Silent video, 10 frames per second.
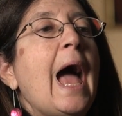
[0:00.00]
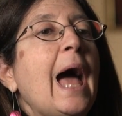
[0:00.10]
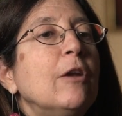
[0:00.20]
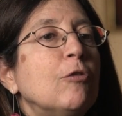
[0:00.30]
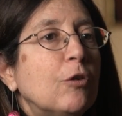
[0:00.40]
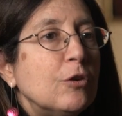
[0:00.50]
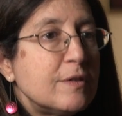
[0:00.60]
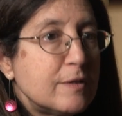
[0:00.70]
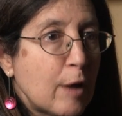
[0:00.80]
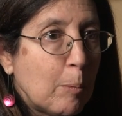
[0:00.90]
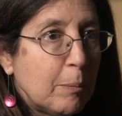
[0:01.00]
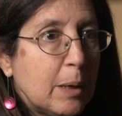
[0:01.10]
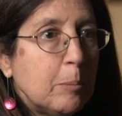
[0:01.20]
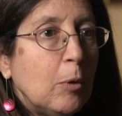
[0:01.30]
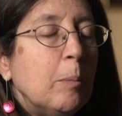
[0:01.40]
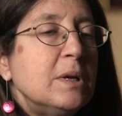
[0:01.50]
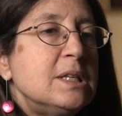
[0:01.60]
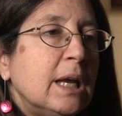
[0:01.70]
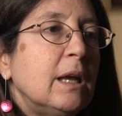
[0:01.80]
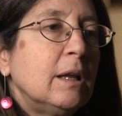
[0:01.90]
And for some people,
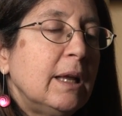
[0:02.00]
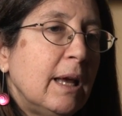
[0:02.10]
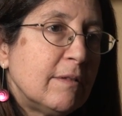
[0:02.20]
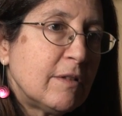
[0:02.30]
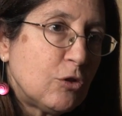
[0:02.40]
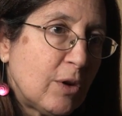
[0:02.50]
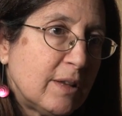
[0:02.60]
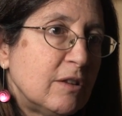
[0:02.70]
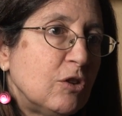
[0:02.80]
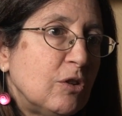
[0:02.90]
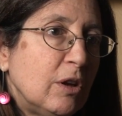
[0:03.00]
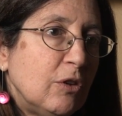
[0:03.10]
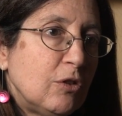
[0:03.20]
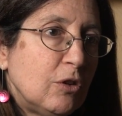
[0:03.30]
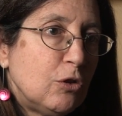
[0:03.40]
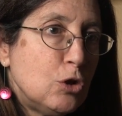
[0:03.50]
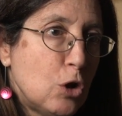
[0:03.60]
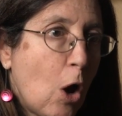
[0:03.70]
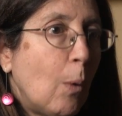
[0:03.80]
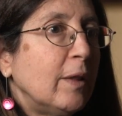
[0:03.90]
particularly as the transition to
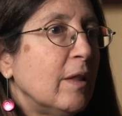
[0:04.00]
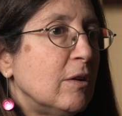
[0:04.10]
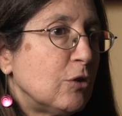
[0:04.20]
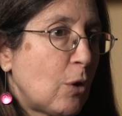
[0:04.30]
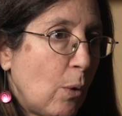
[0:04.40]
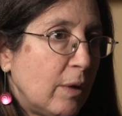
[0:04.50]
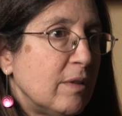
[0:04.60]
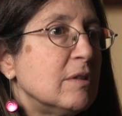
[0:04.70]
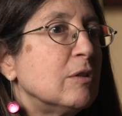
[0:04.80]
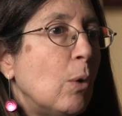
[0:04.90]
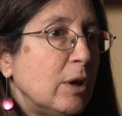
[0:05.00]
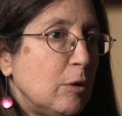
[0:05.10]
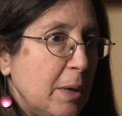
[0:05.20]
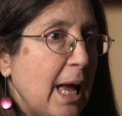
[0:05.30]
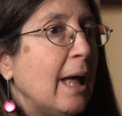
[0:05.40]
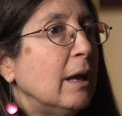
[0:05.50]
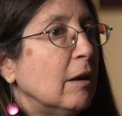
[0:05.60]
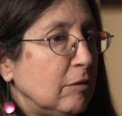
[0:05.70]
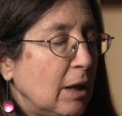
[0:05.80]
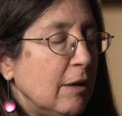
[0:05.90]
knowing this is going to be
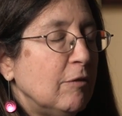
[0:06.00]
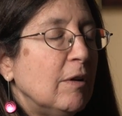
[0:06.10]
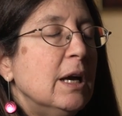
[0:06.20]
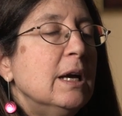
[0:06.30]
end-of-life